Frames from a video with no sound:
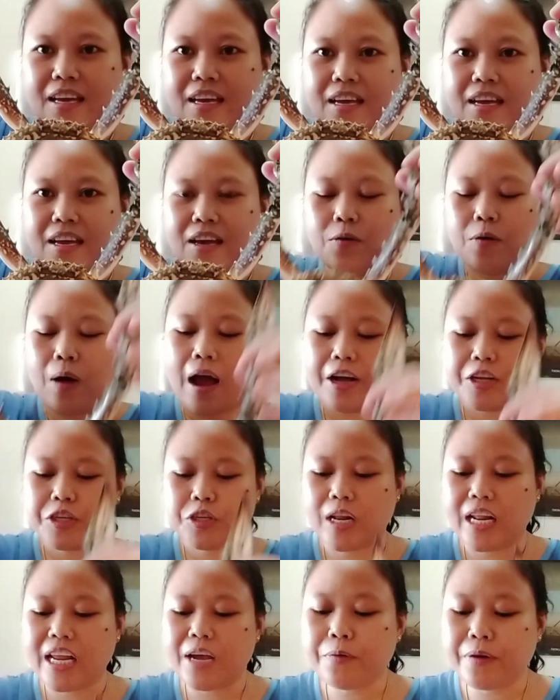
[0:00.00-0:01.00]

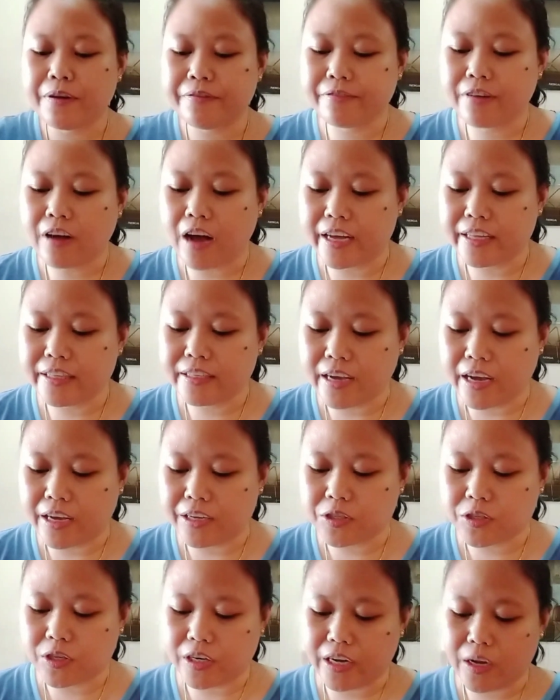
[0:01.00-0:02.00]
Actually, we've gone
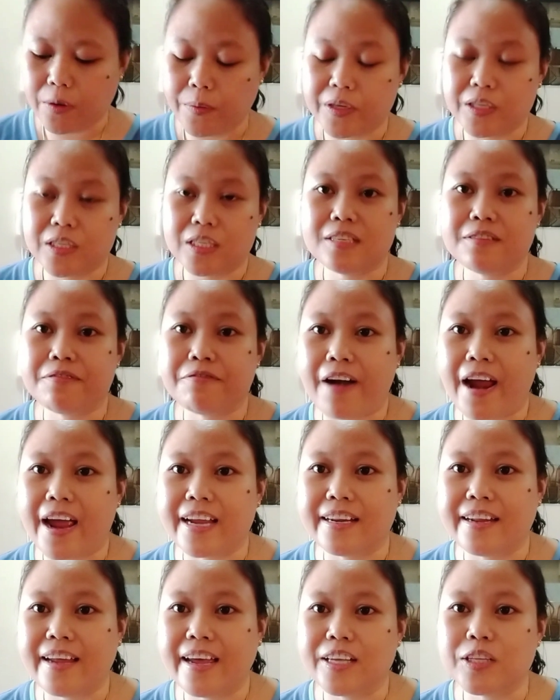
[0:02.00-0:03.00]
yesterday, which is
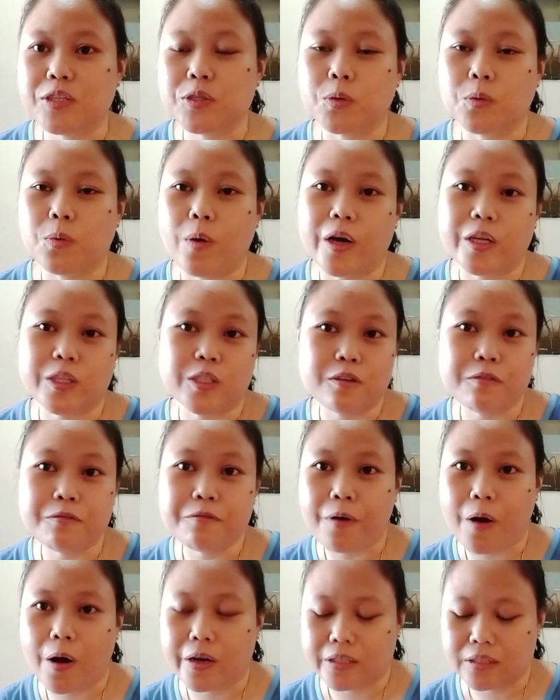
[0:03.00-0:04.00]
Friday, to
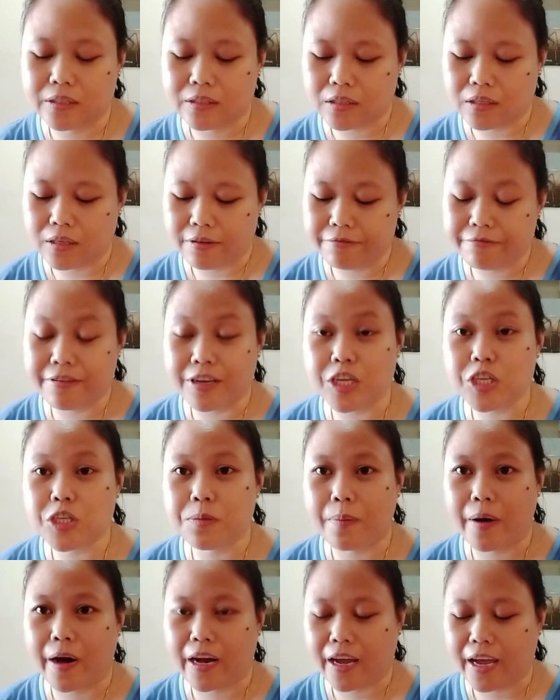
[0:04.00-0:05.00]
Waterfront Fish
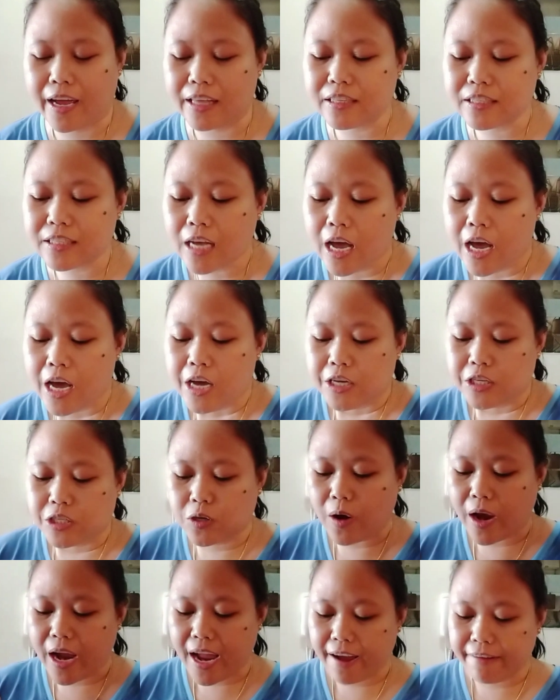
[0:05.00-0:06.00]
Market. So I
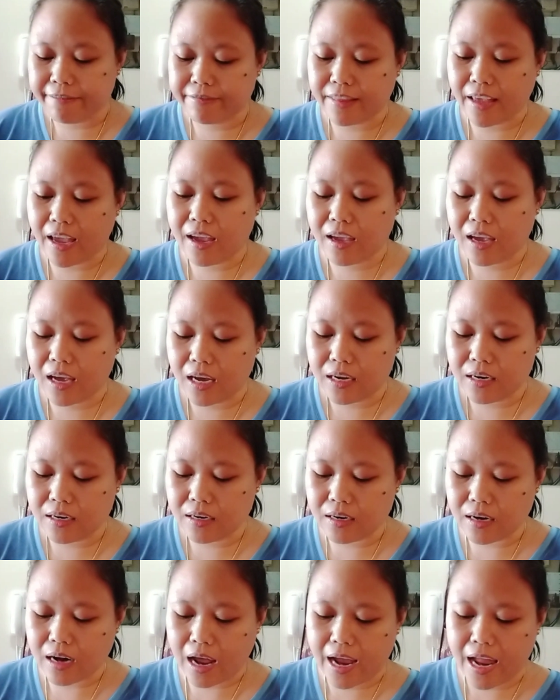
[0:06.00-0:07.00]

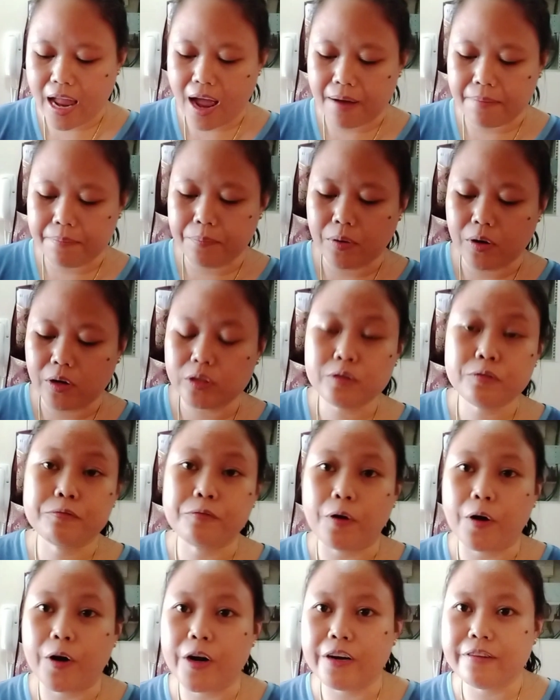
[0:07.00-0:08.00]
have bought
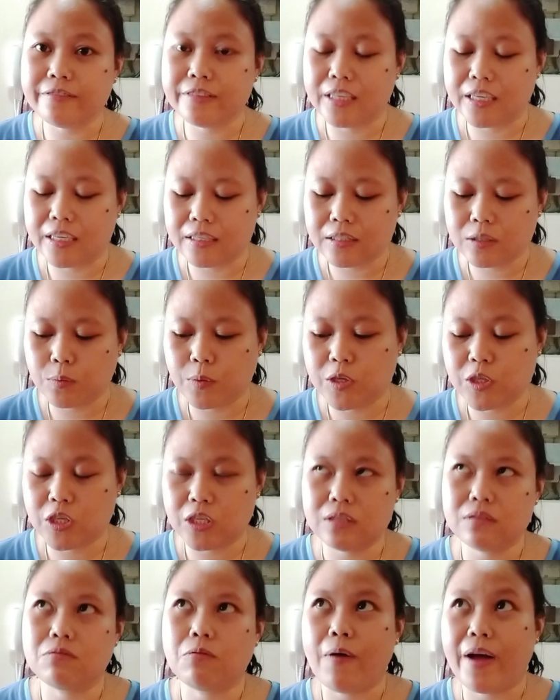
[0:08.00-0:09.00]
4 of this, which is
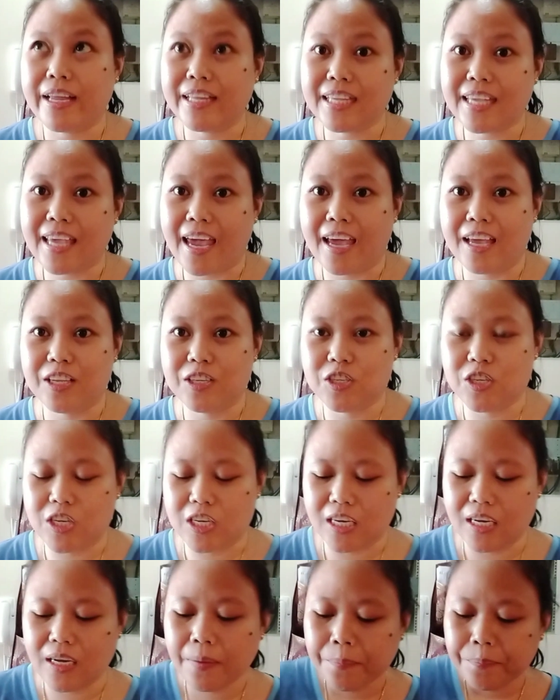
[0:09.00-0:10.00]
1 kg.
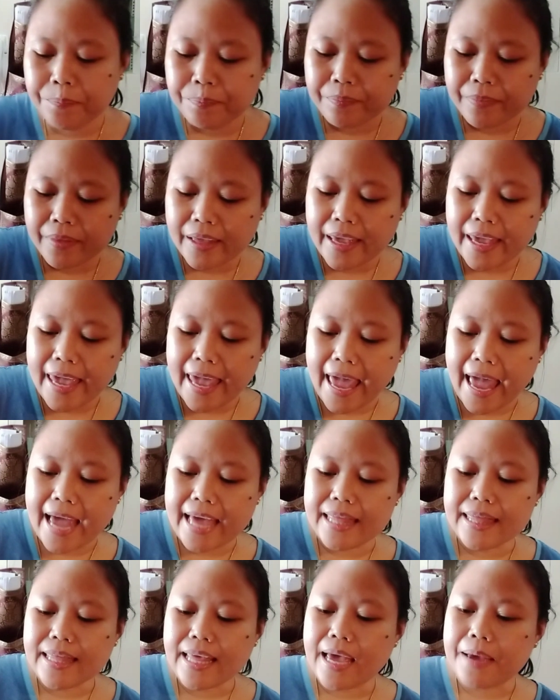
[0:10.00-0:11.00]
And
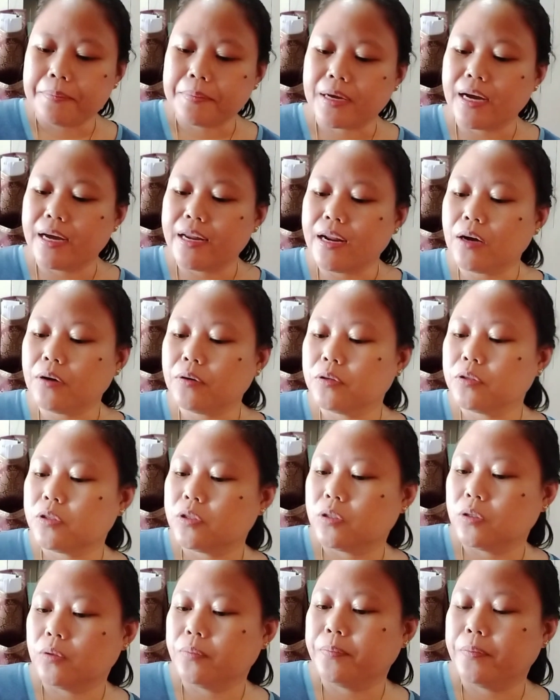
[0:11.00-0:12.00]
I'm gonna also
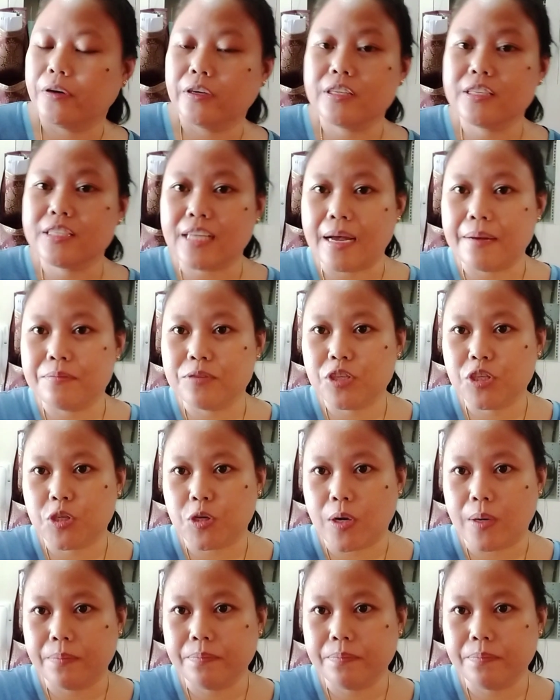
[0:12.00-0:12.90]
put some shrimp.